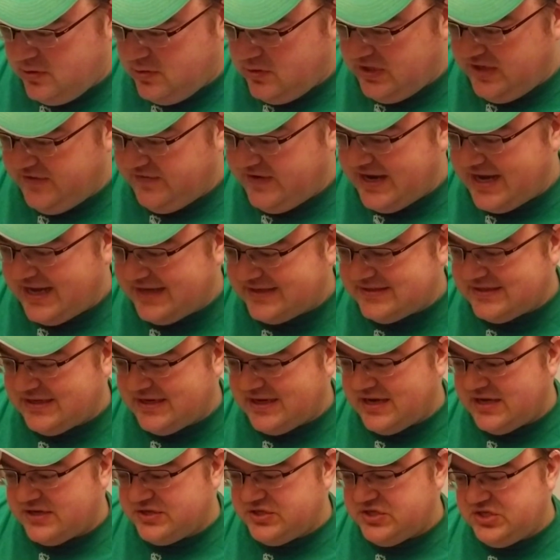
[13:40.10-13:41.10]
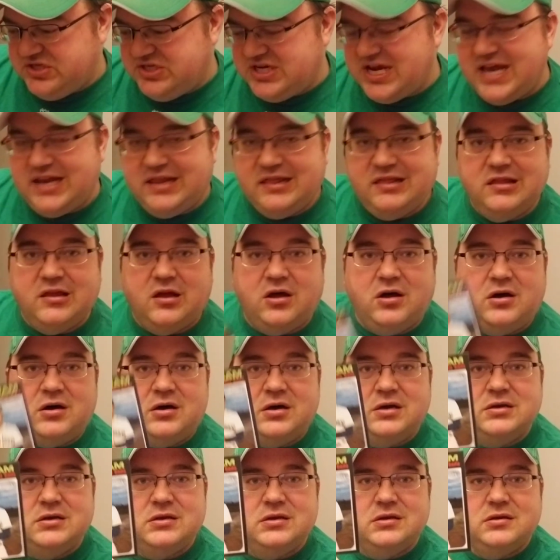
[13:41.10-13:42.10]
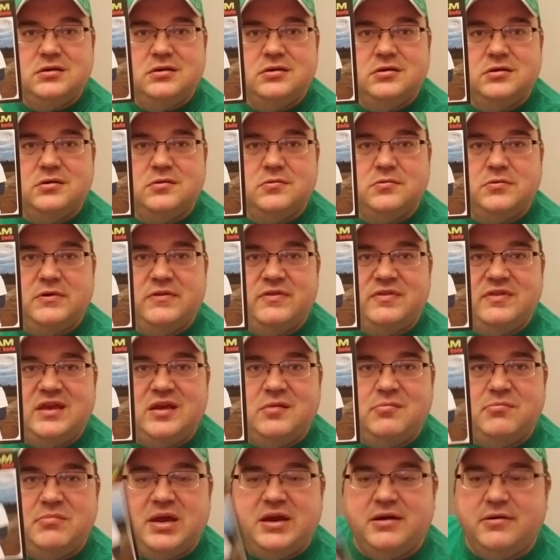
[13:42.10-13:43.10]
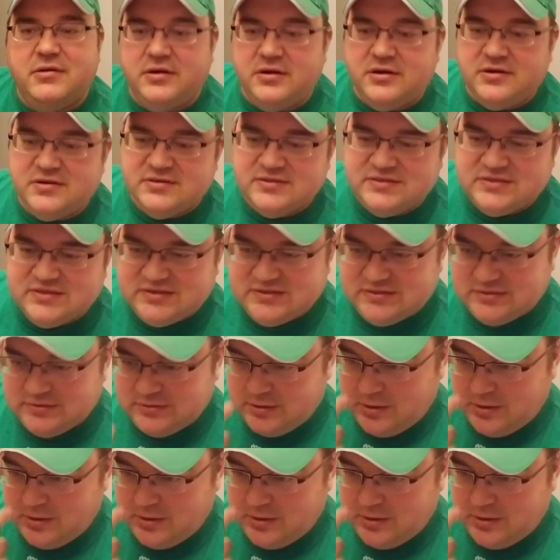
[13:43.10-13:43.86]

You've got Shed Long with the Mariners.